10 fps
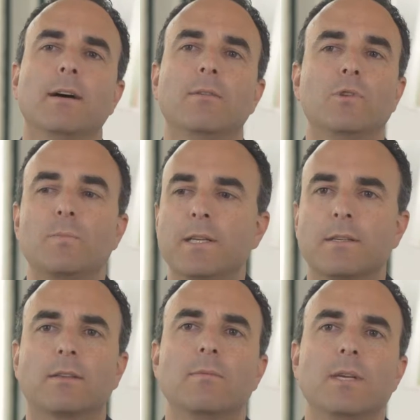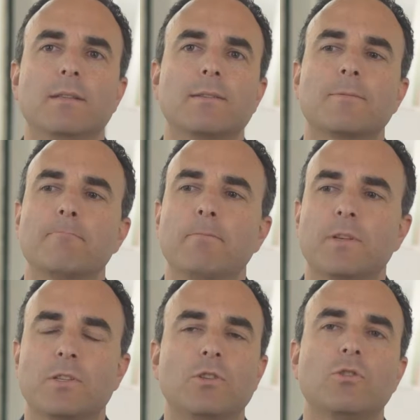which basically means
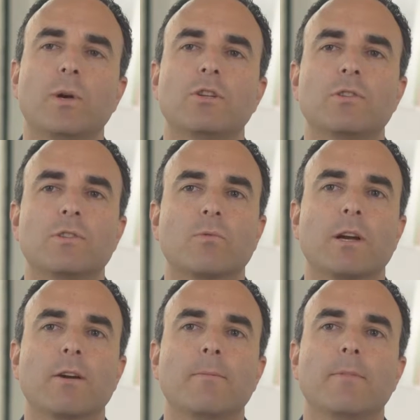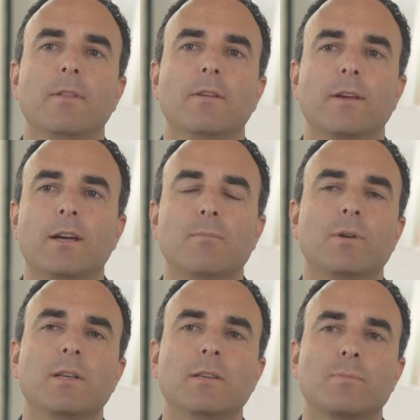the situations where the
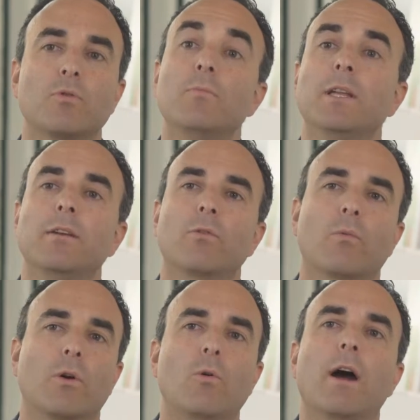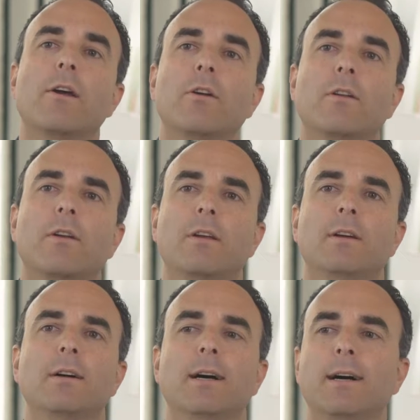company is permitted or required
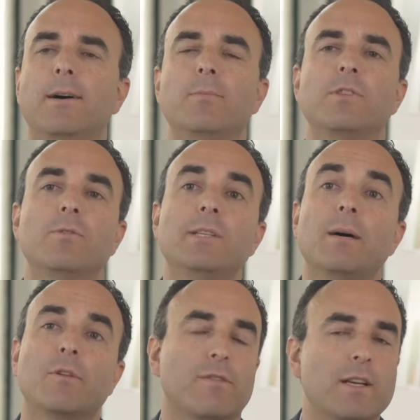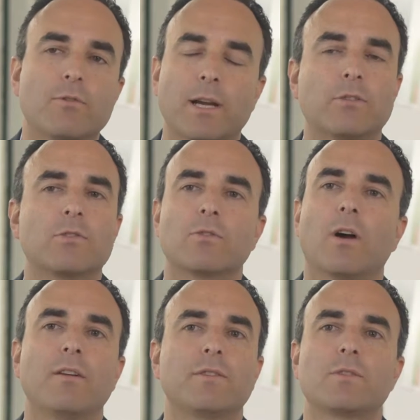to indemnify directors
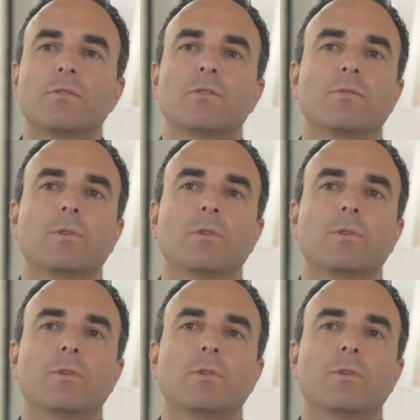or officers